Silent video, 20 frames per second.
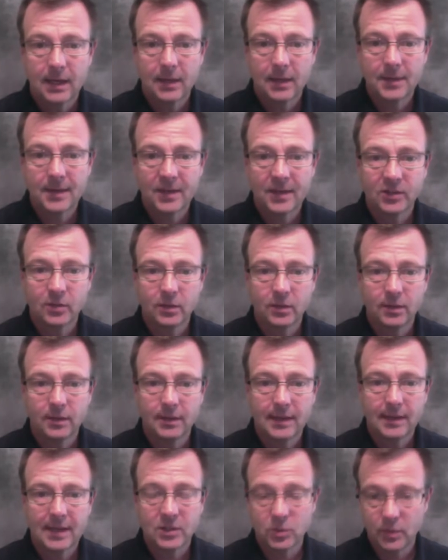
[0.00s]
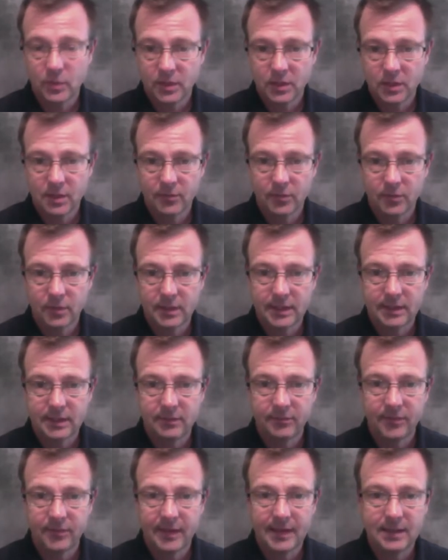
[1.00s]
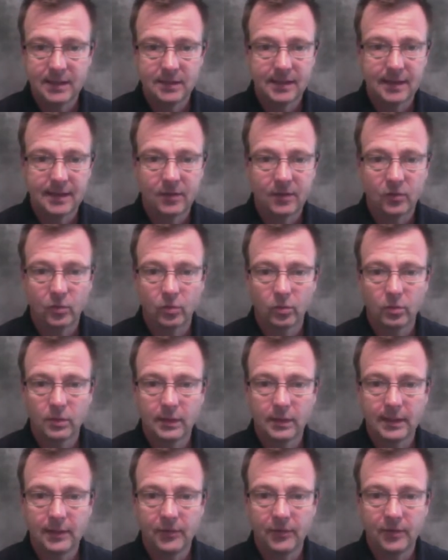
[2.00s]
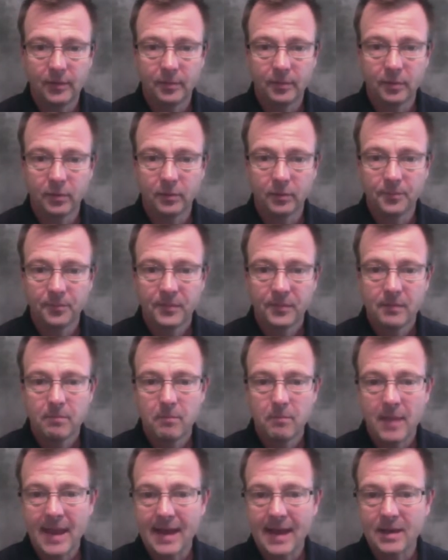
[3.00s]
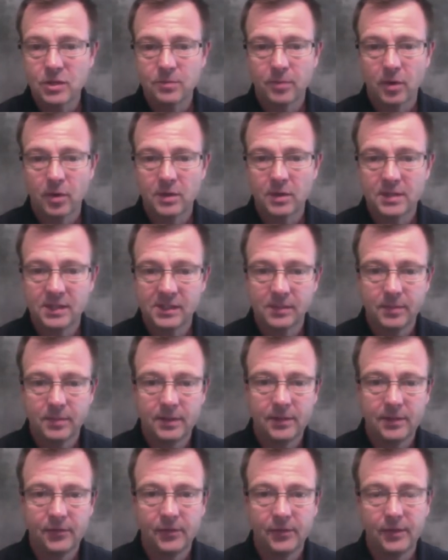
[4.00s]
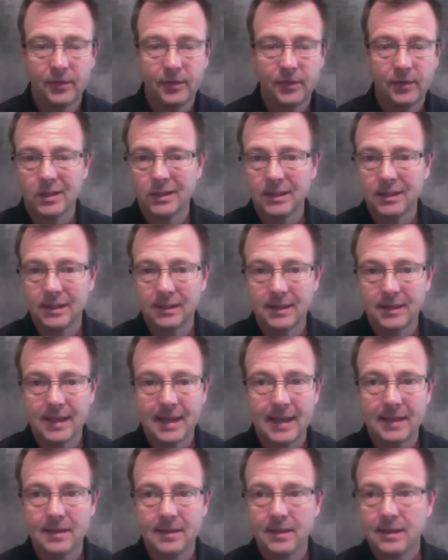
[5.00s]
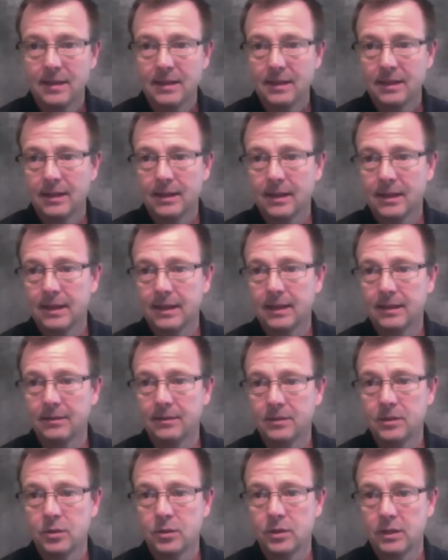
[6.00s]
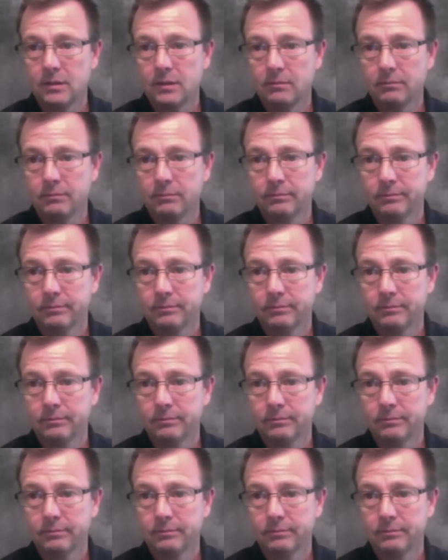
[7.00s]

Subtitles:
next one, actually we covered invite. That is really simple. Manage participants. If you click that, you can,